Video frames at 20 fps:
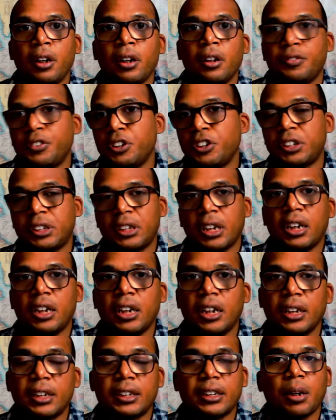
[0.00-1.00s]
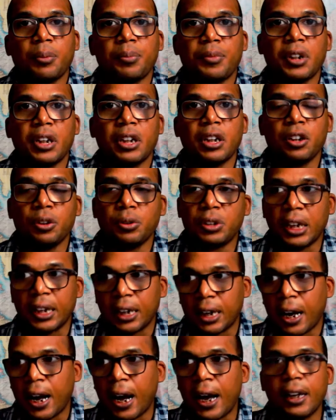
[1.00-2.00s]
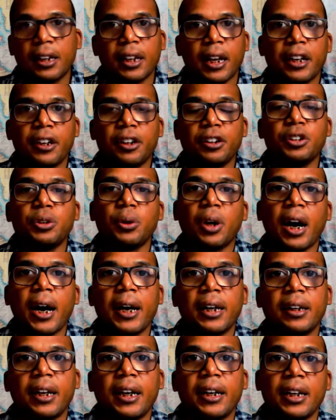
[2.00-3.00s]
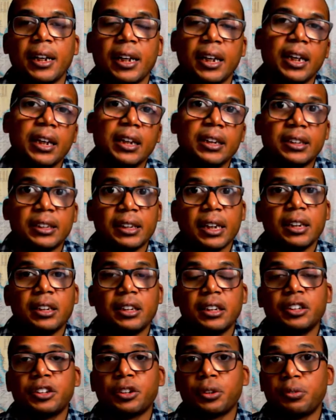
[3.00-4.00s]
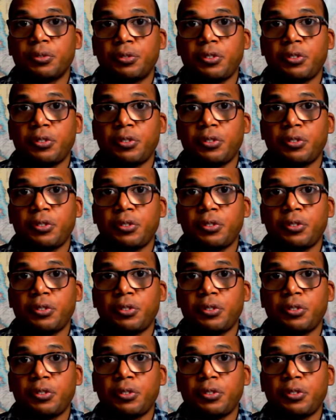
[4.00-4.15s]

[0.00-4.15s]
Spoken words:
If you're studying something, you take a highlighter and you highlight a key sentence or